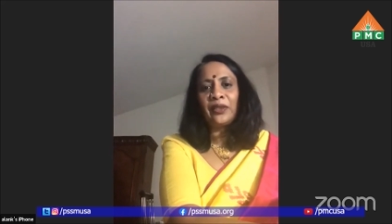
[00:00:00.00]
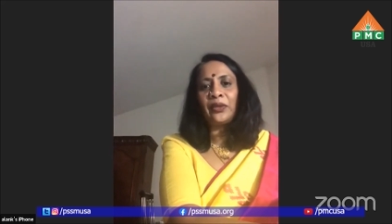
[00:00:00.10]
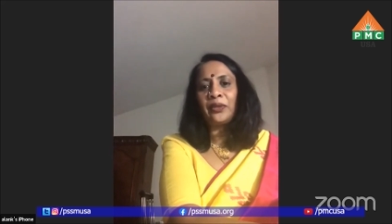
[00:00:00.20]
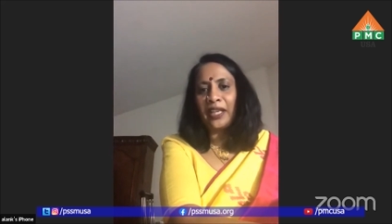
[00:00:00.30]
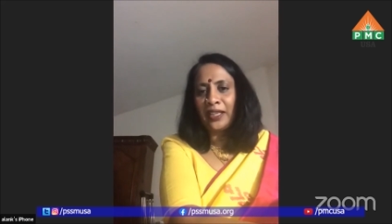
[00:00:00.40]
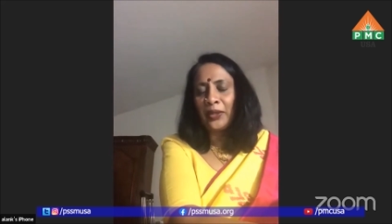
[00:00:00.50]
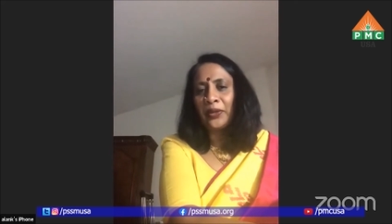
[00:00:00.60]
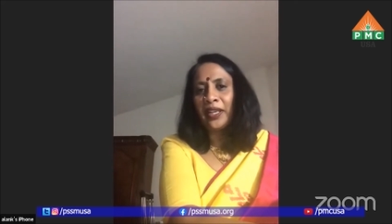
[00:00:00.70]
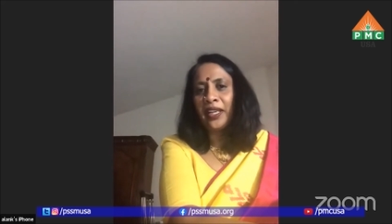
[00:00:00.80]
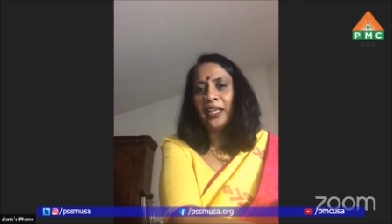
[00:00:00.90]
So thank
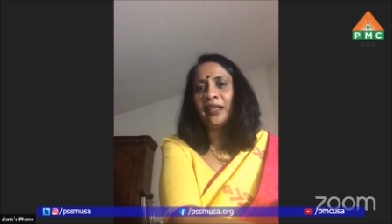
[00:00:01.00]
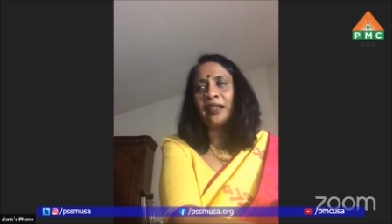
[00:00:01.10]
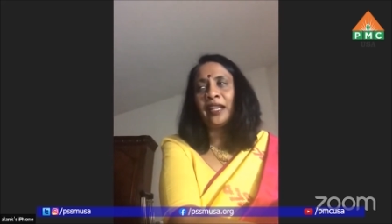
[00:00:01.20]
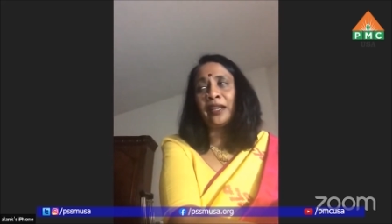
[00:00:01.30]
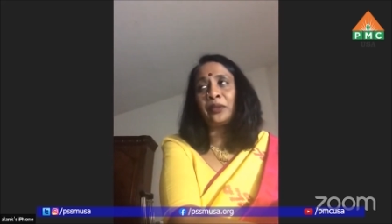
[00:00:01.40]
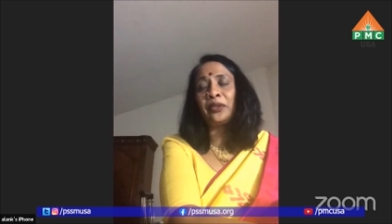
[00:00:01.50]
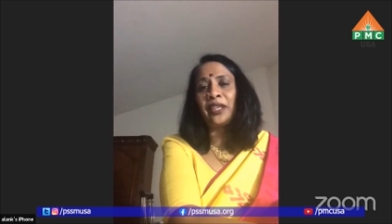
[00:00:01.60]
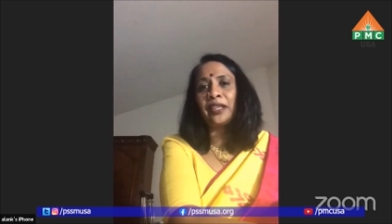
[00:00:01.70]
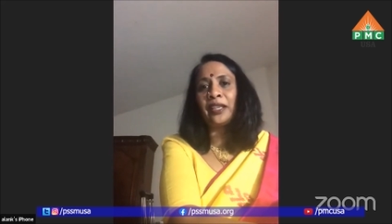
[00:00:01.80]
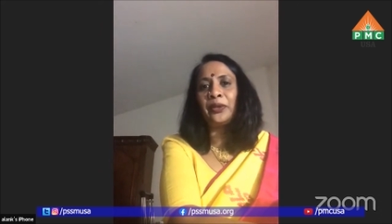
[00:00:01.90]
you again. And I have to
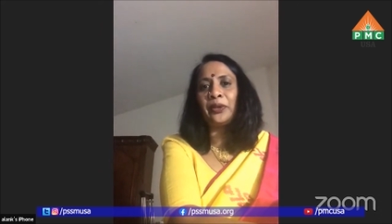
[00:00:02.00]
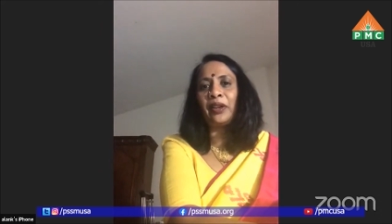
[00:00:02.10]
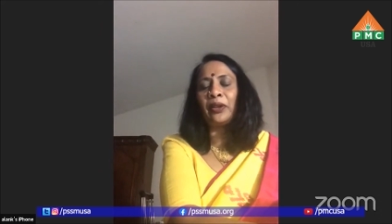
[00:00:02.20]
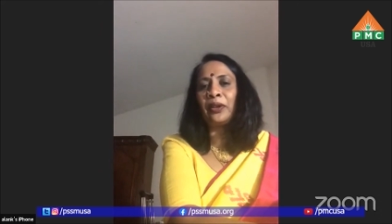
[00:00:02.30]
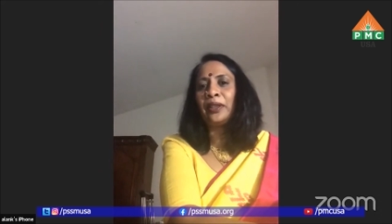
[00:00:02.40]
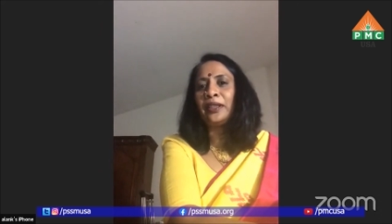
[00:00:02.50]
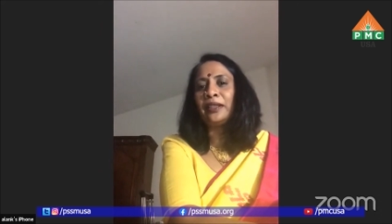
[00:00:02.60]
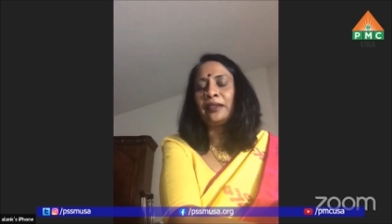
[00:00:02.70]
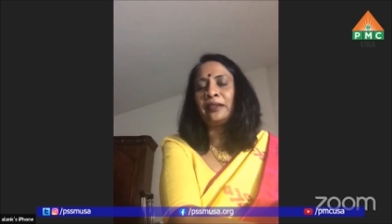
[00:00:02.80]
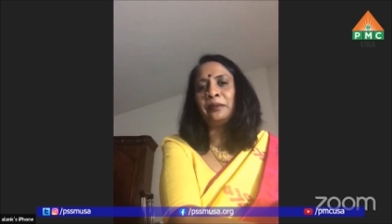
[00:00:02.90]
thank you, all
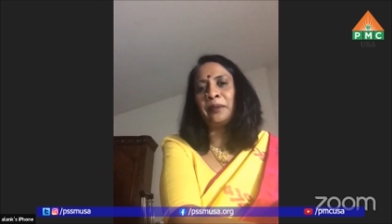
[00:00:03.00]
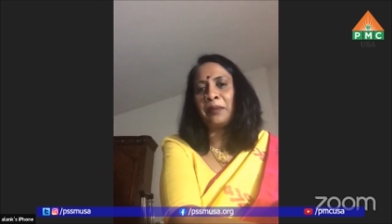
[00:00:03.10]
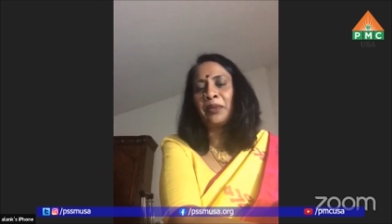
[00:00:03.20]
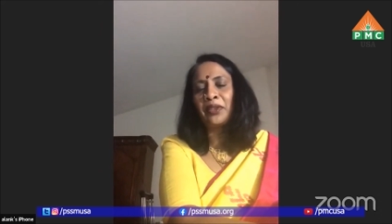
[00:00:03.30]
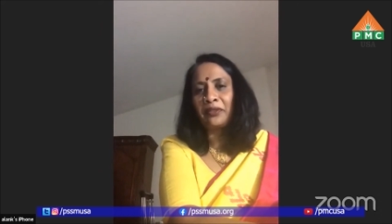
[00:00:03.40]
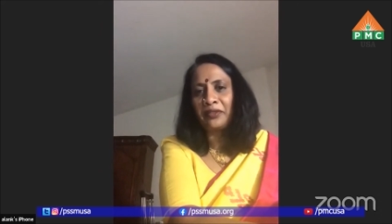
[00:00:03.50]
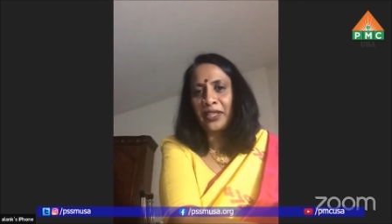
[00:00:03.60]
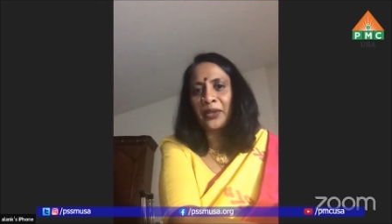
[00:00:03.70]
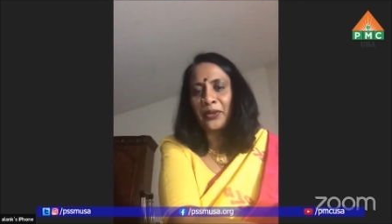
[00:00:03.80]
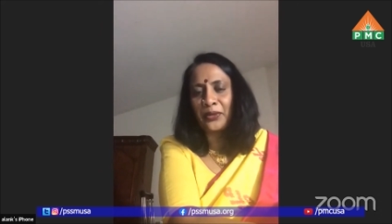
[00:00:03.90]
the members of
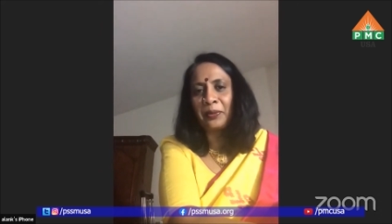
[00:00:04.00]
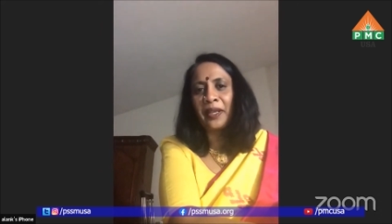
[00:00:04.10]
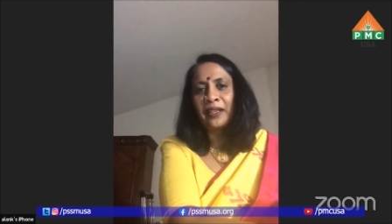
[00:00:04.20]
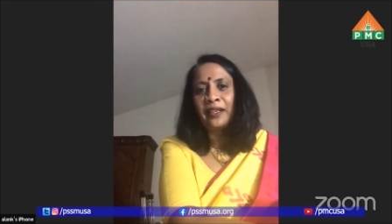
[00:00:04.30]
this group.